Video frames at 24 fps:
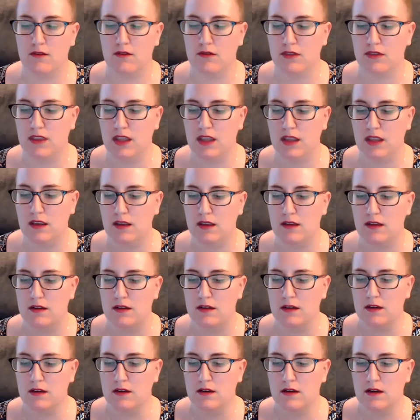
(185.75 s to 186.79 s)
The
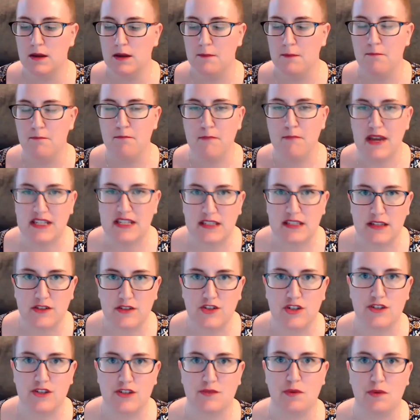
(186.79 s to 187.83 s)

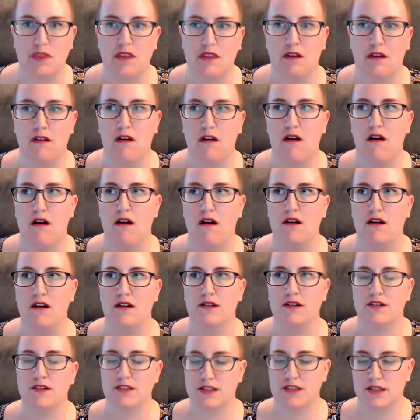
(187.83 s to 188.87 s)
messages with the
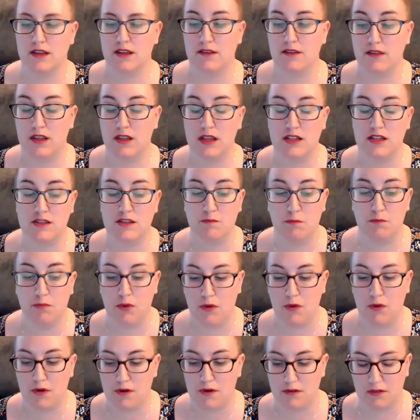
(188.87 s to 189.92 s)
cards, it's
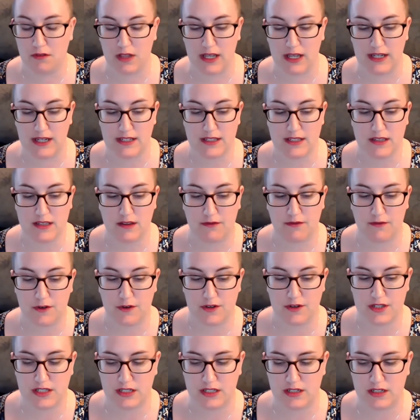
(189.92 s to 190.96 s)
borderless, the
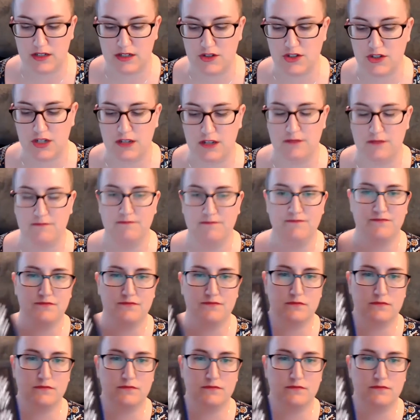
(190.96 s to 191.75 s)
first edition.